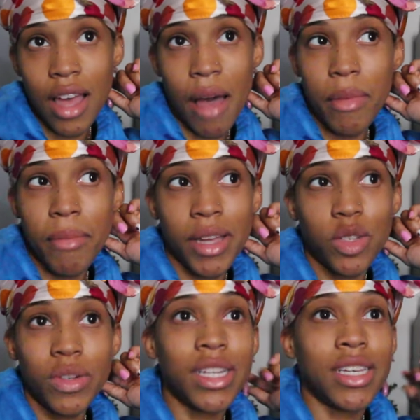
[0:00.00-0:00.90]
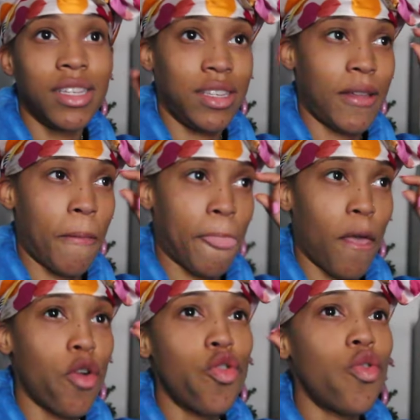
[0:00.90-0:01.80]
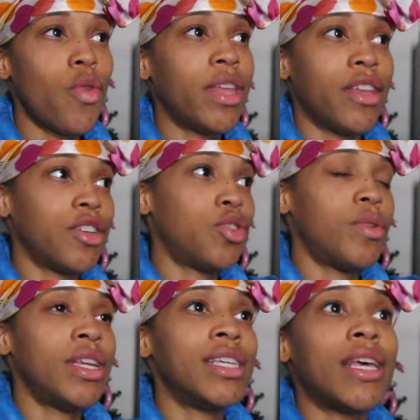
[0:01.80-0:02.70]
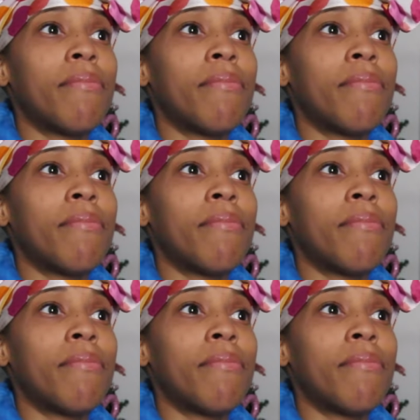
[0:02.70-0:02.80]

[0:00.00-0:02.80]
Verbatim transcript: I'm in my 20s. Who in their 20s,